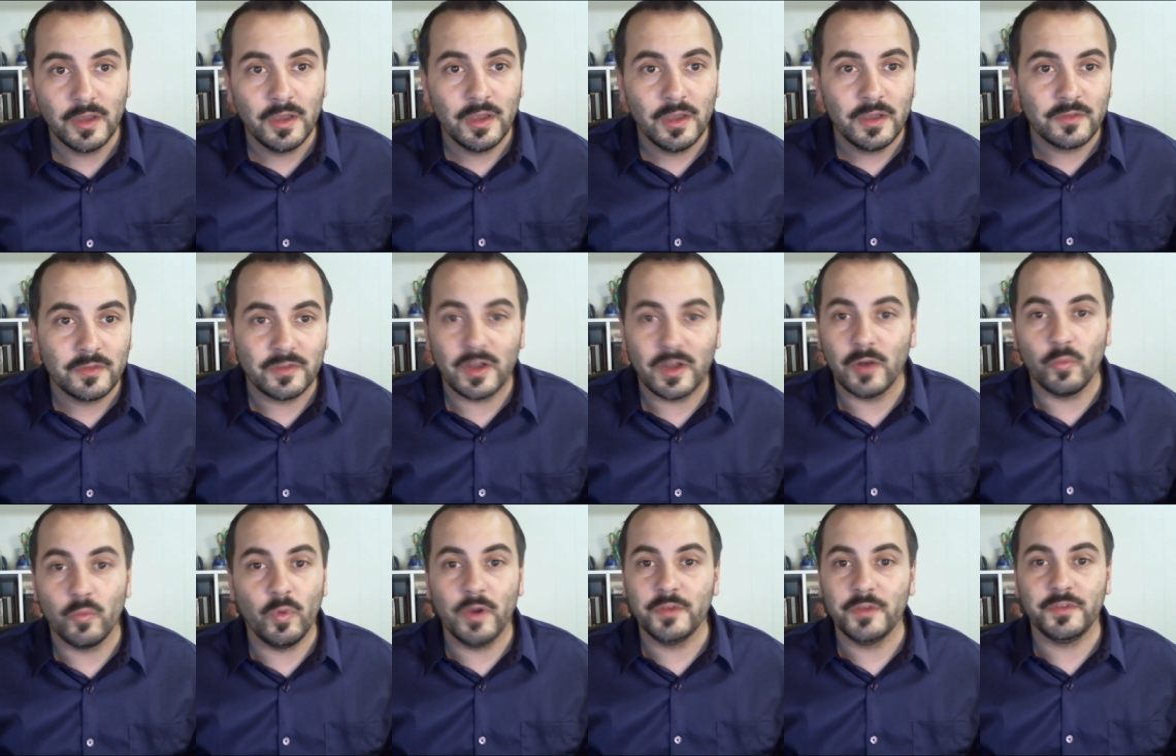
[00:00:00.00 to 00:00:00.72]
It's not a
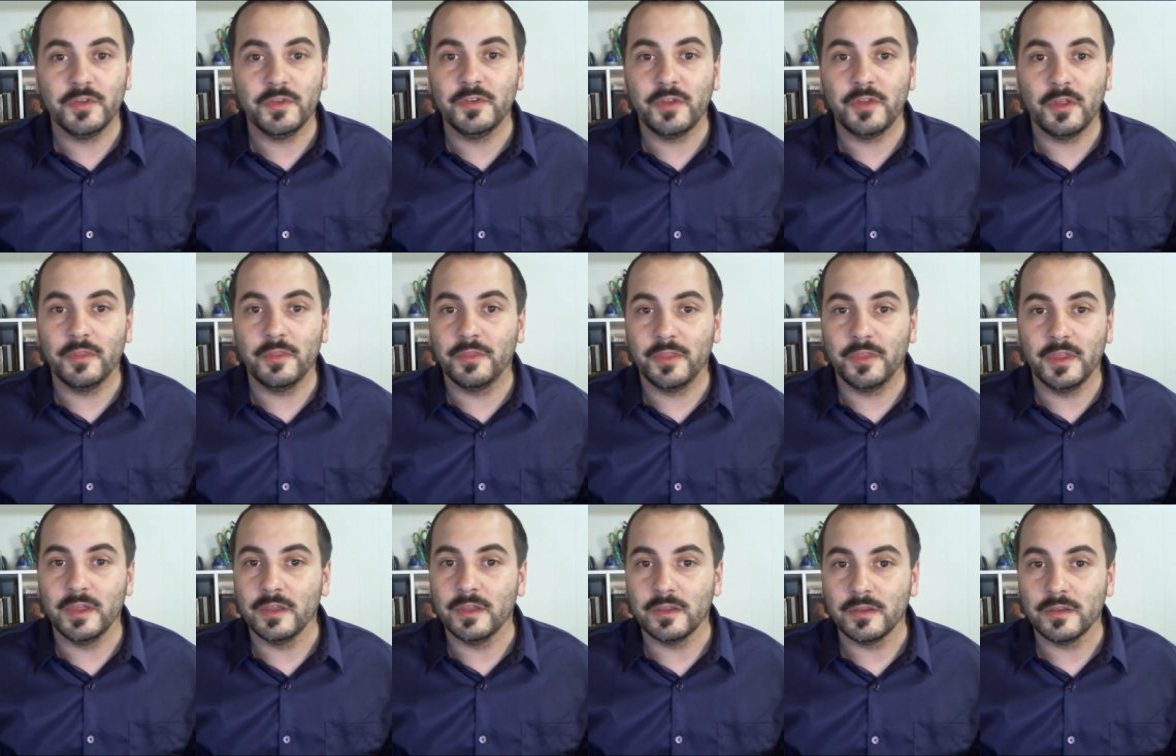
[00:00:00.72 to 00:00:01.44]
once and done
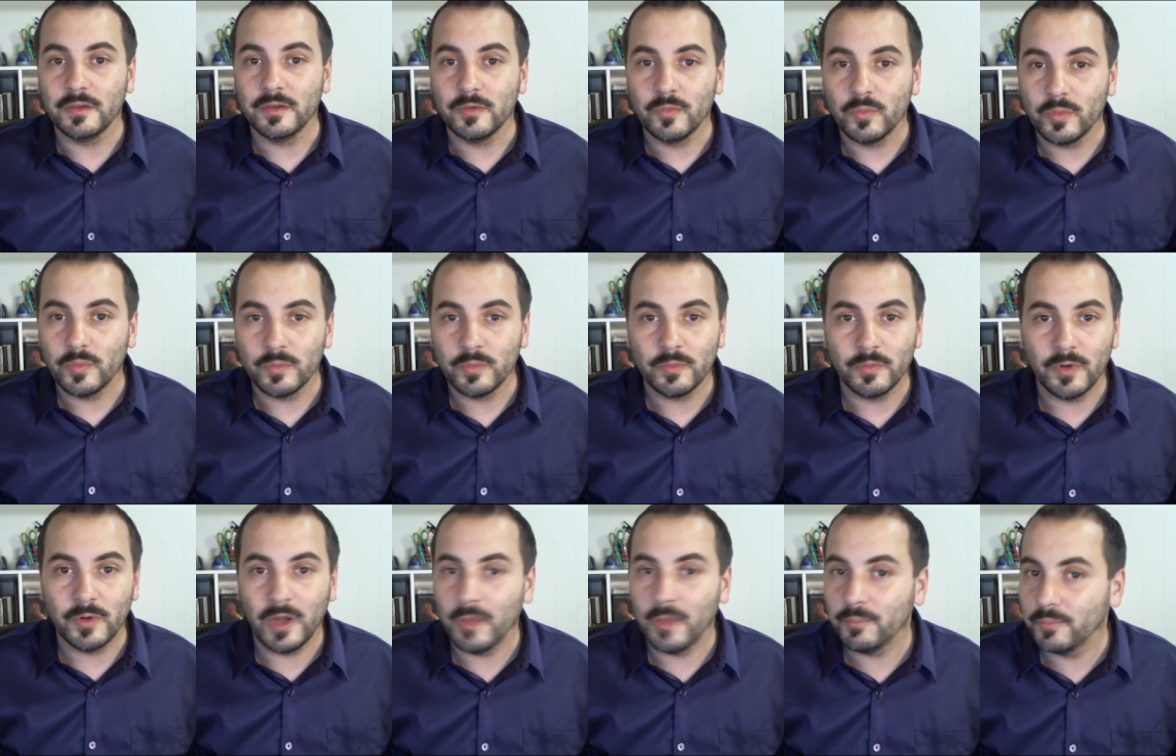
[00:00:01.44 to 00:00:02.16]
thing.
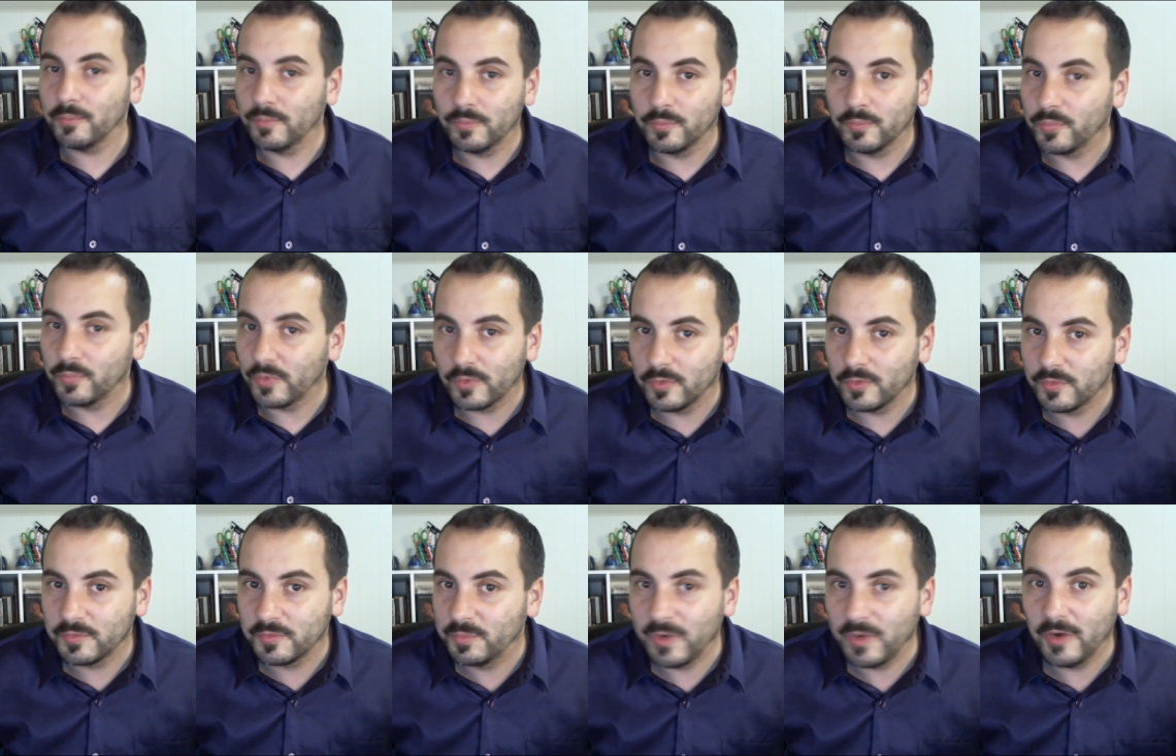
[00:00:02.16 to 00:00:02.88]
We're not
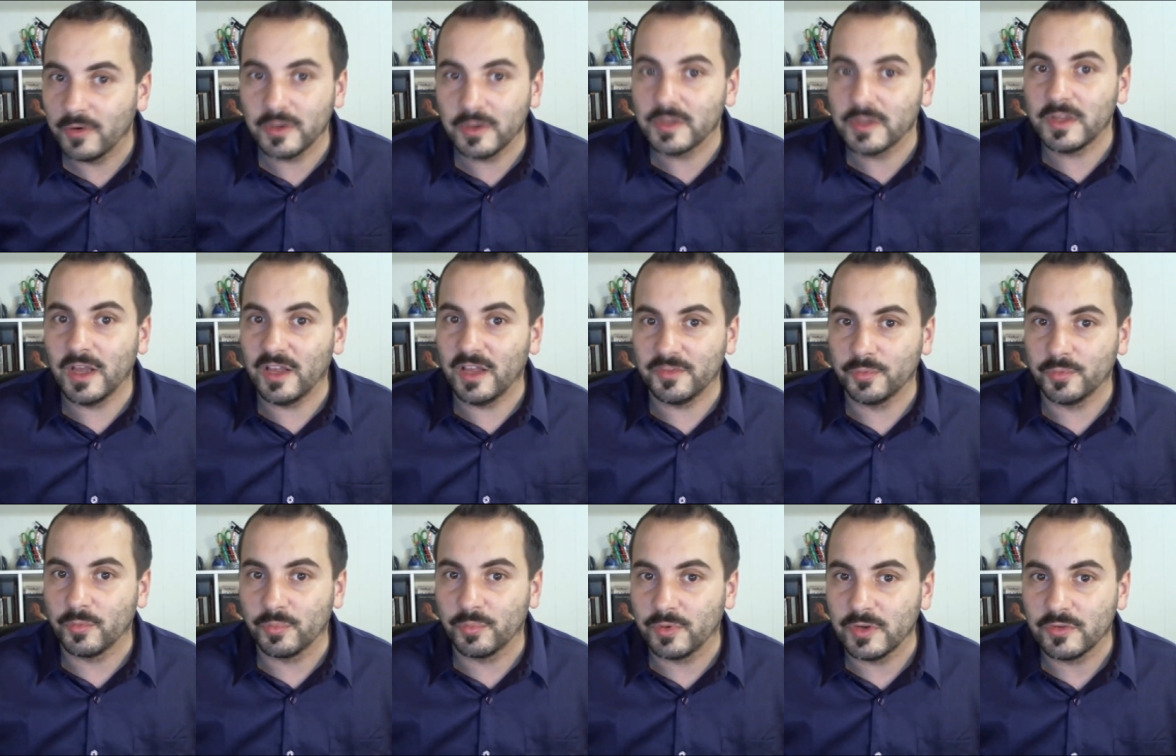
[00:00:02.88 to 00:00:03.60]
prosperity
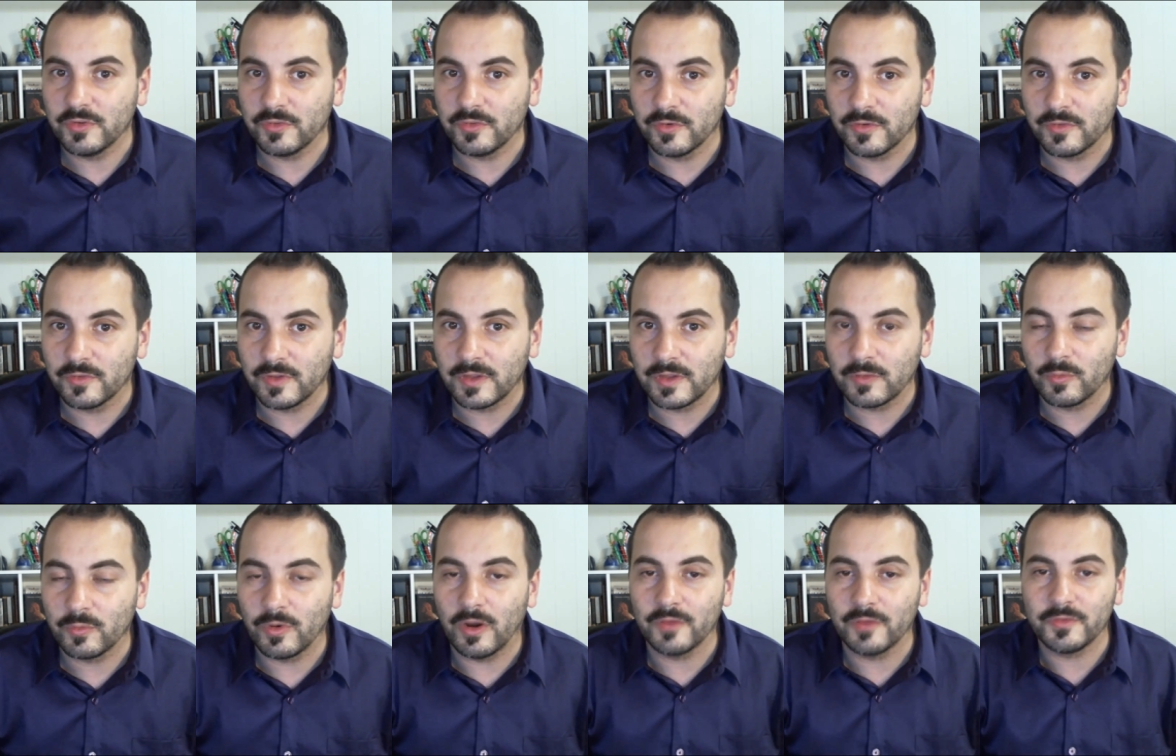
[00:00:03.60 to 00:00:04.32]
gospel preachers like
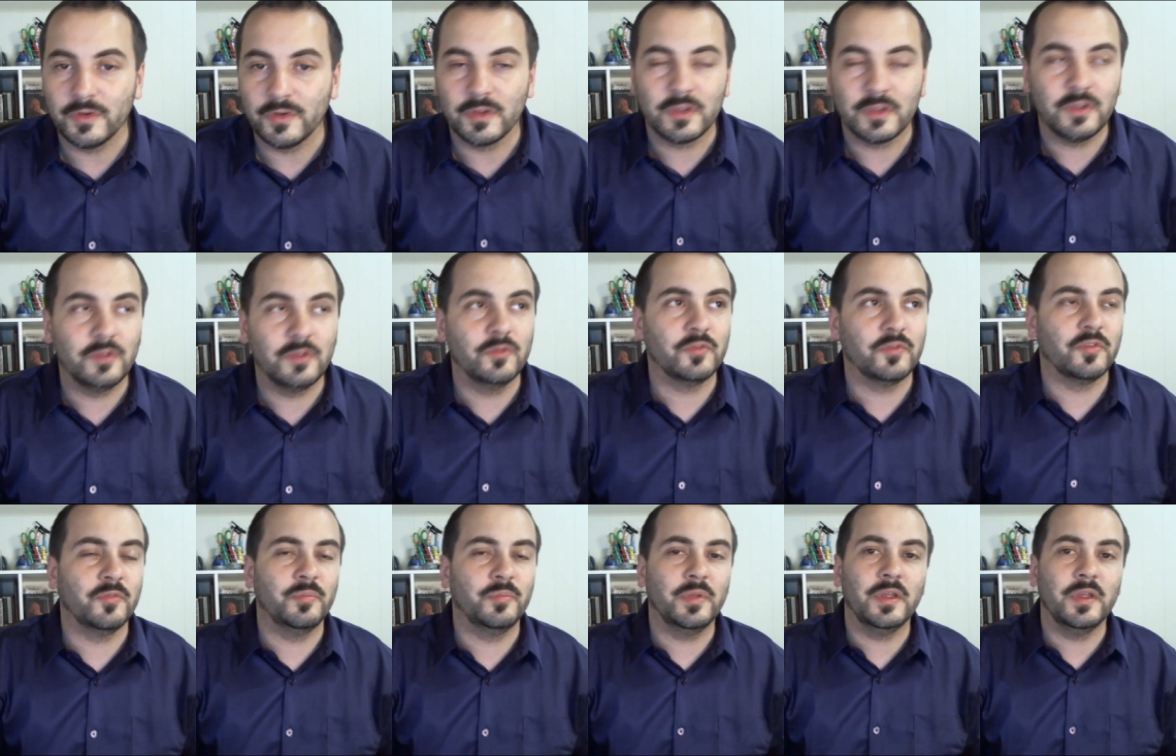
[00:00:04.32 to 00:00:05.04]
we're often accused
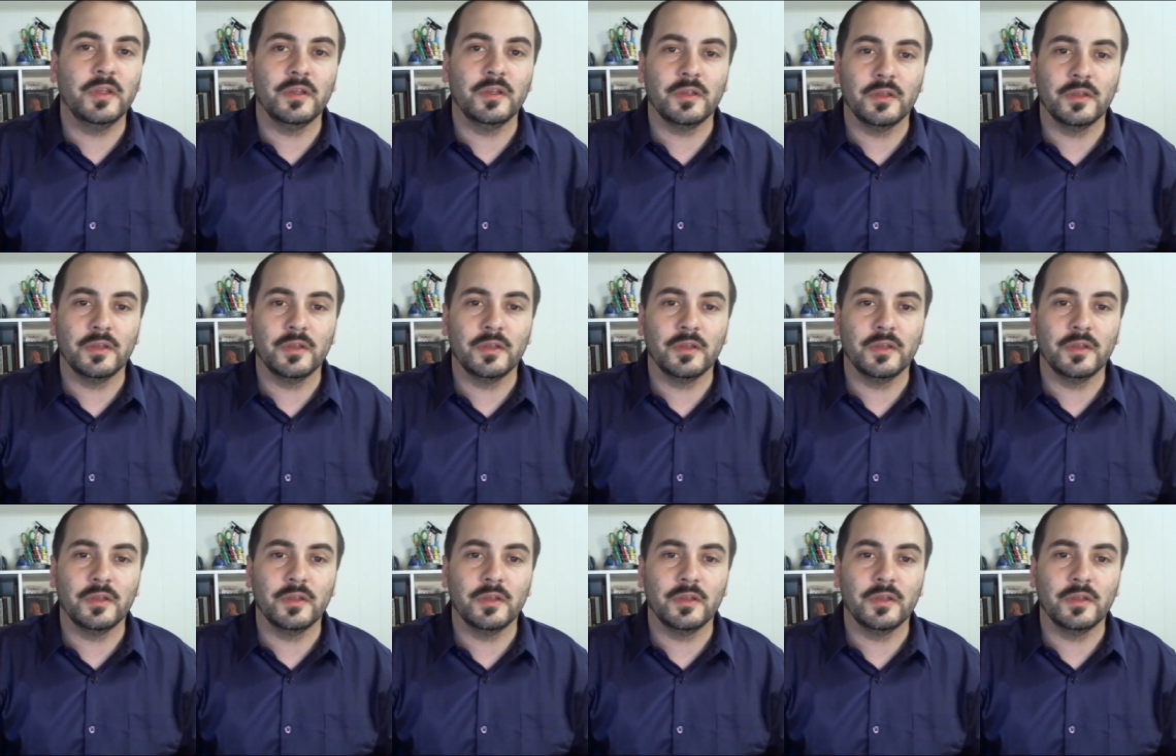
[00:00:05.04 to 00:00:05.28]
of being,